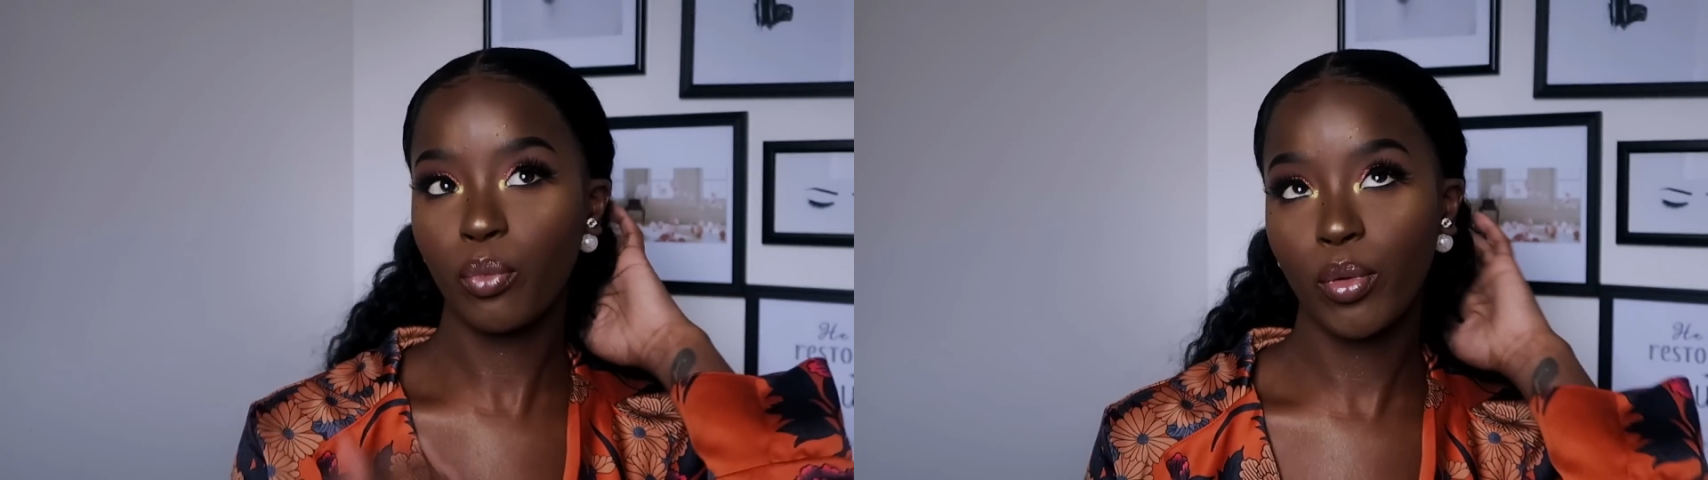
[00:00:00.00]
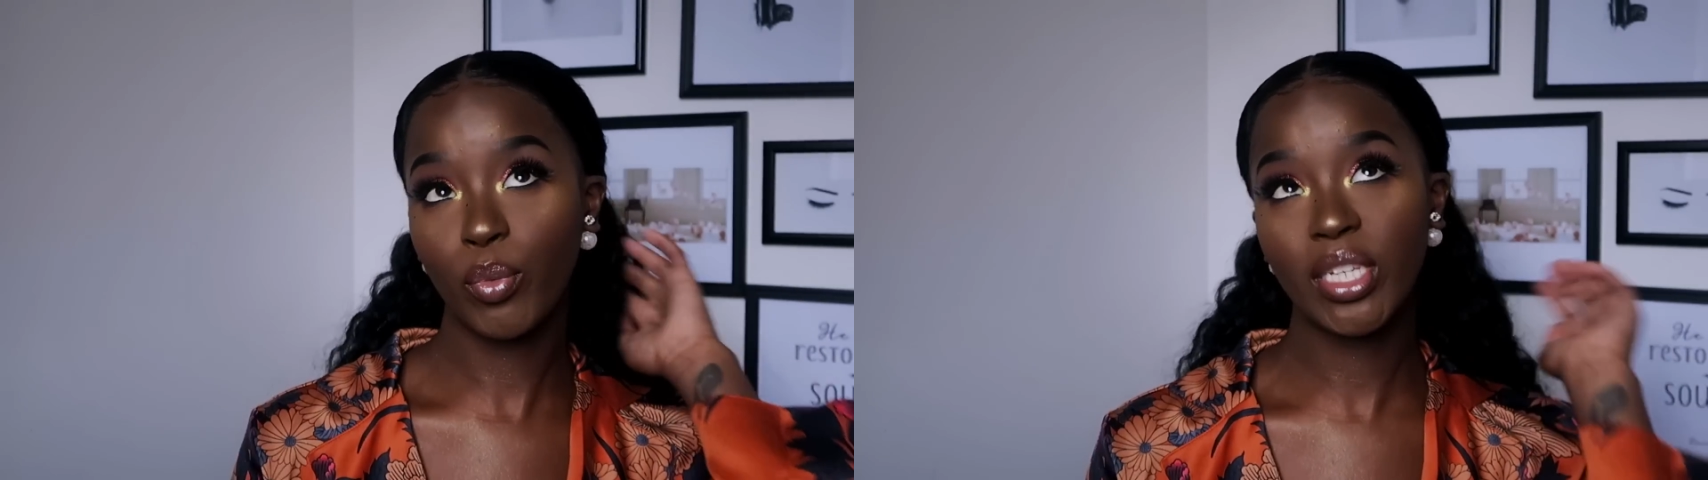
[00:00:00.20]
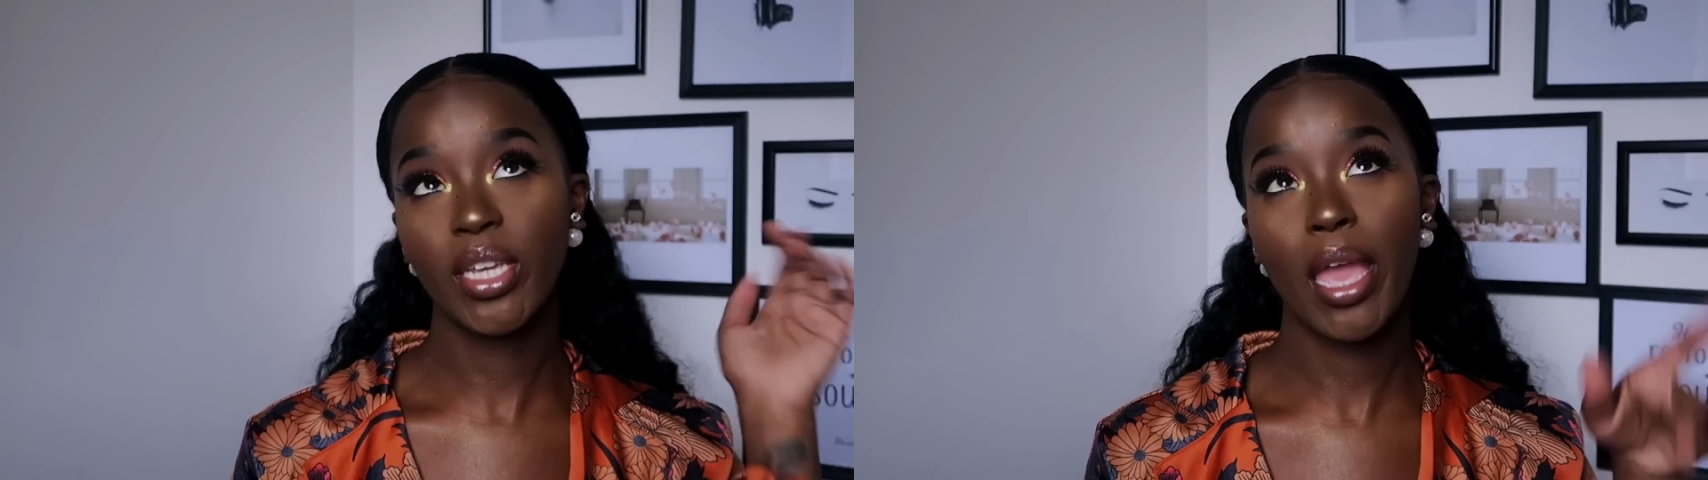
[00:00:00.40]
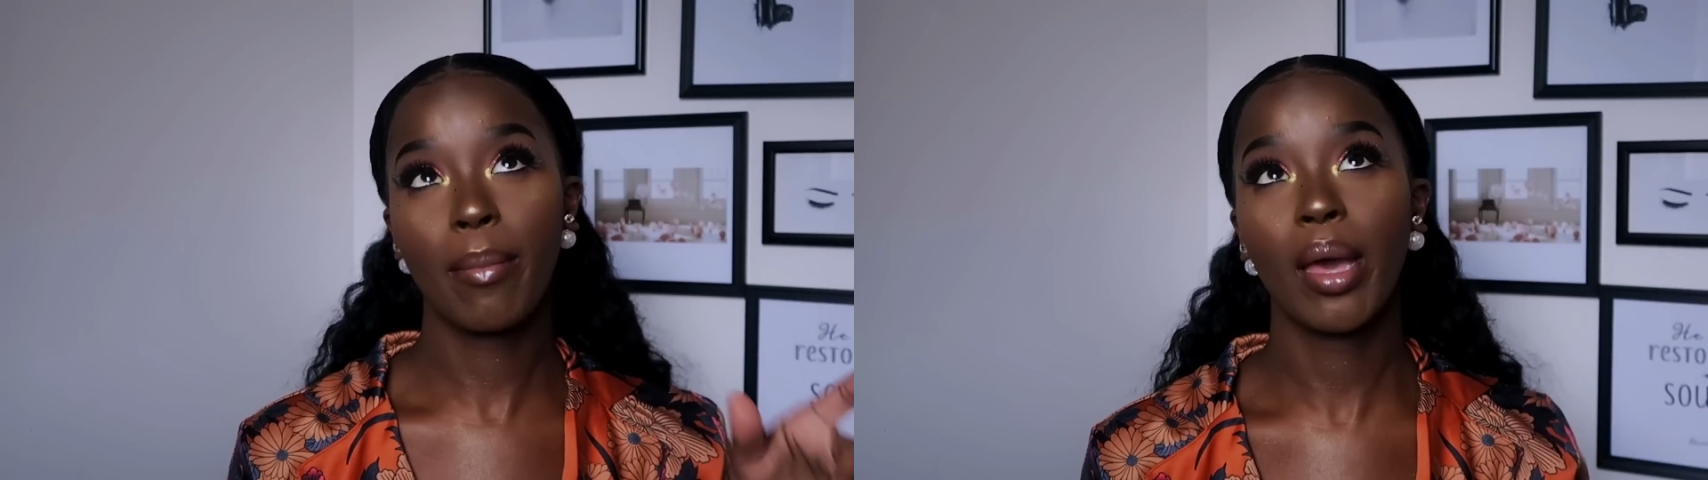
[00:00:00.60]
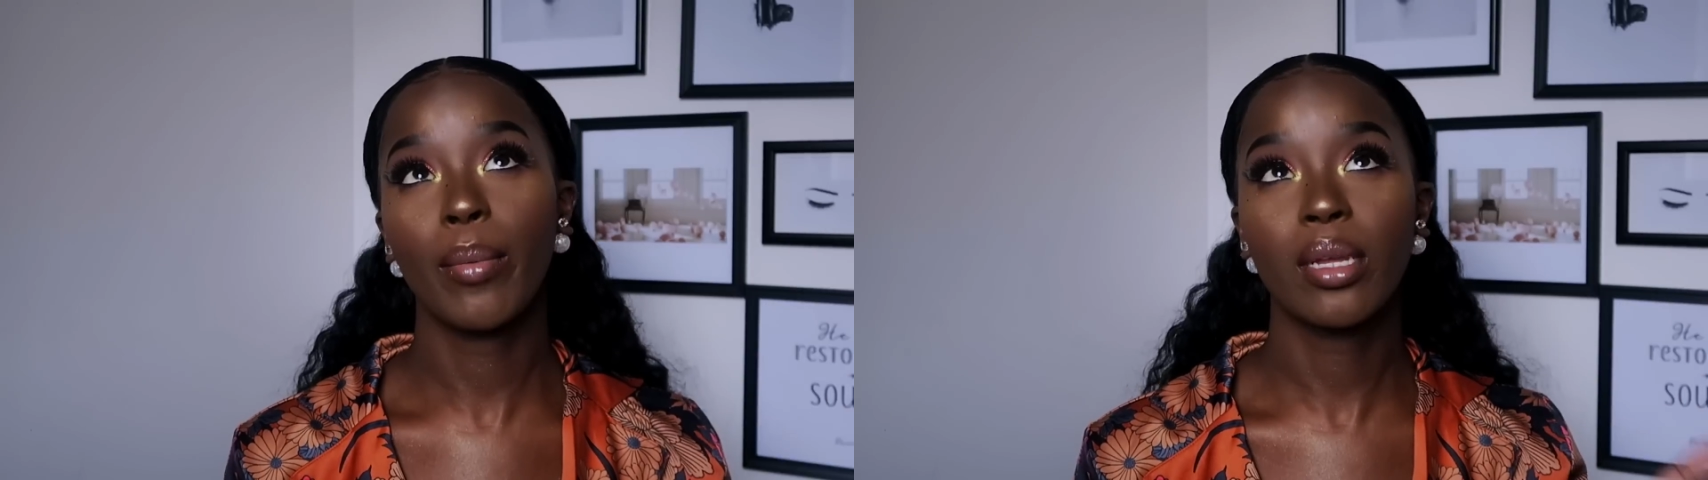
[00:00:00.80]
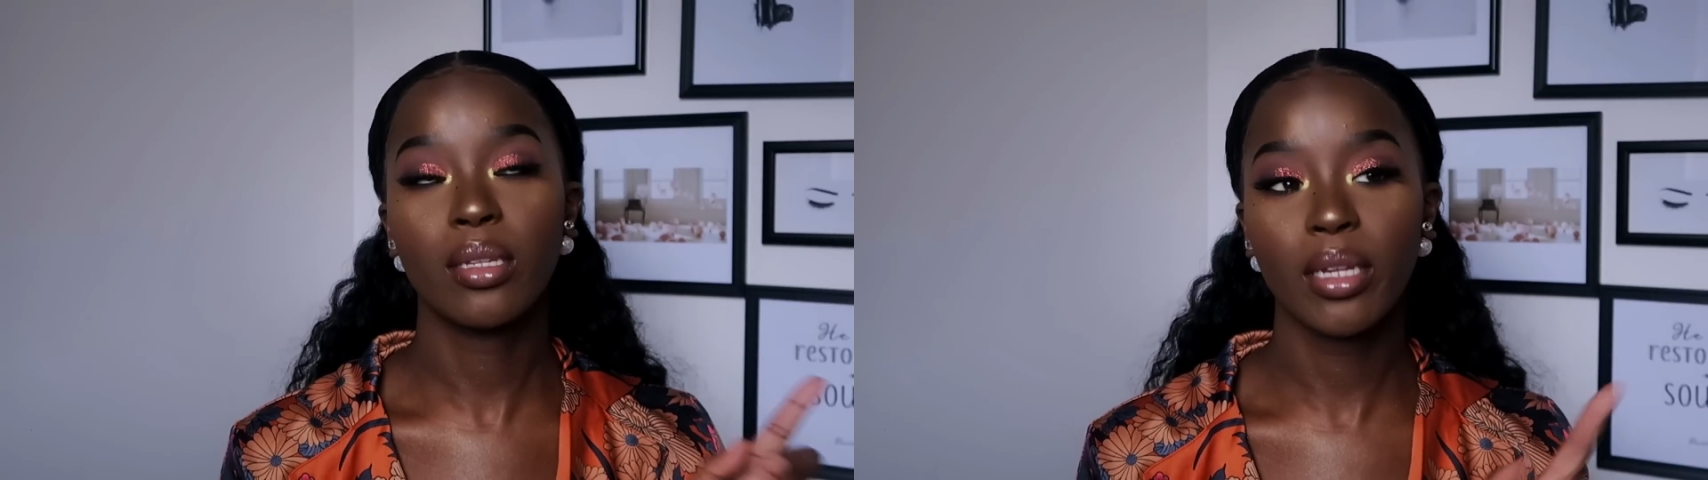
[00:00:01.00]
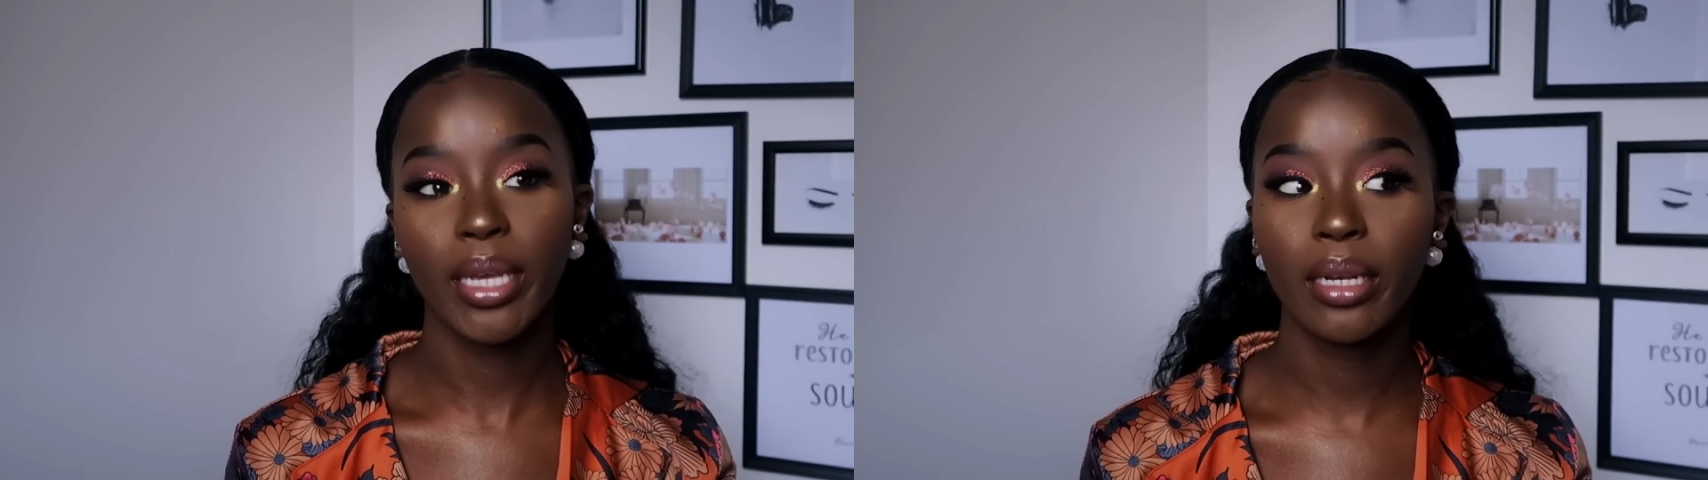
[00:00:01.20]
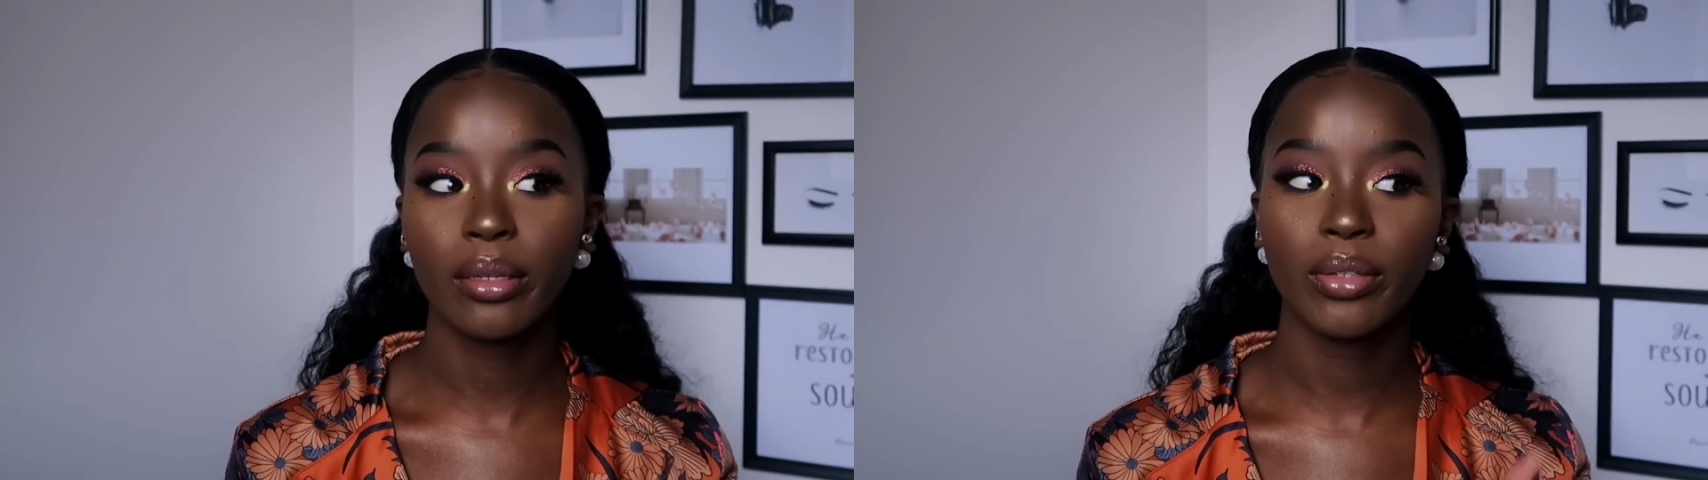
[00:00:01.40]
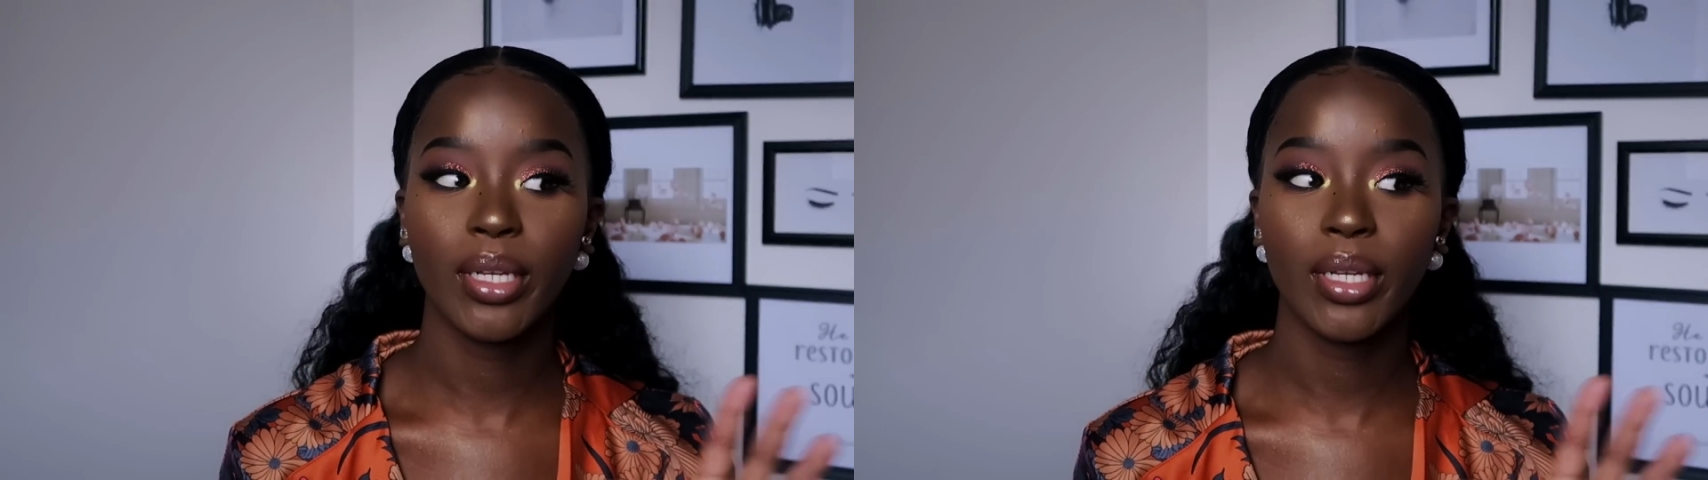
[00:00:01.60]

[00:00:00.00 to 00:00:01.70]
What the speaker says: which came out when I was in Uganda,